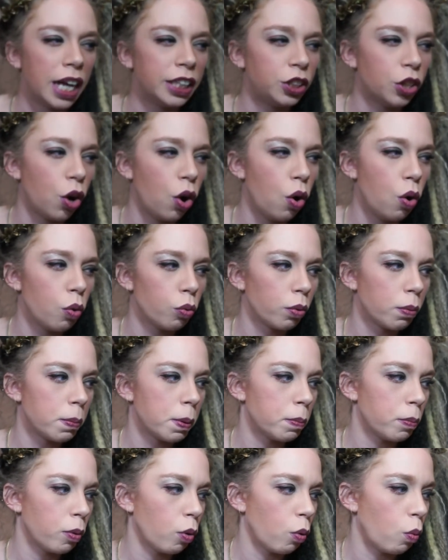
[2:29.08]
I don't
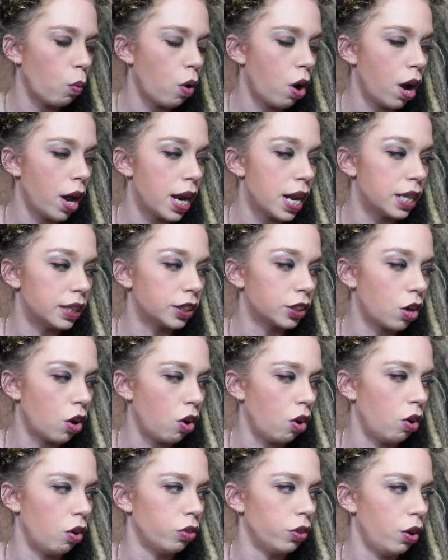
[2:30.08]
remember what it's
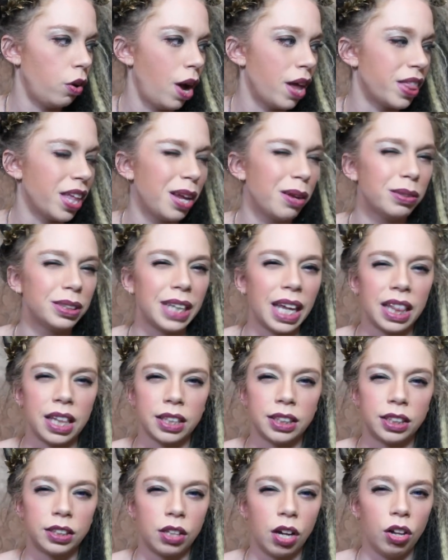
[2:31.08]
called though. I think it was like
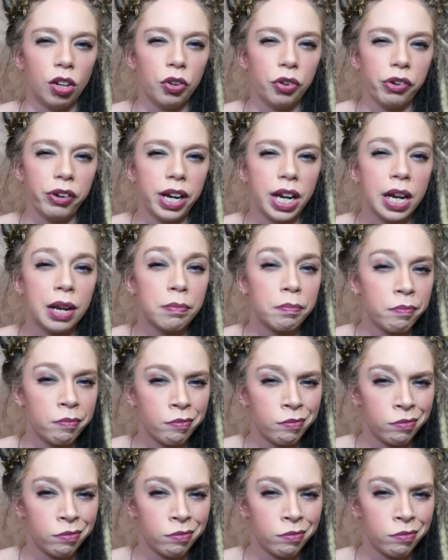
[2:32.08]
the Scullery.